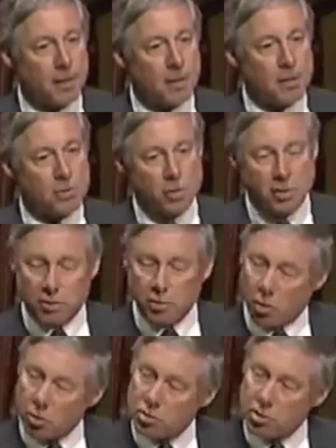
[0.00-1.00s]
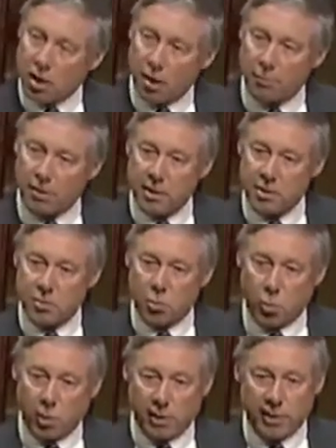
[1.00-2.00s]
so that those companies
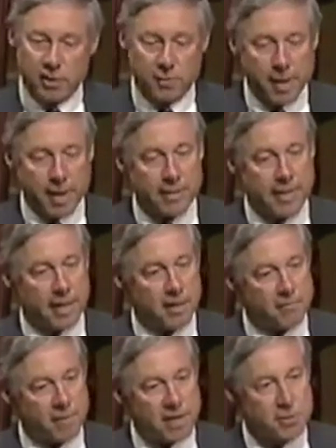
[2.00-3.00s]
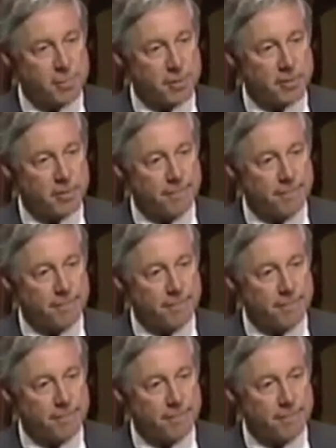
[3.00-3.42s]
willing to make that investment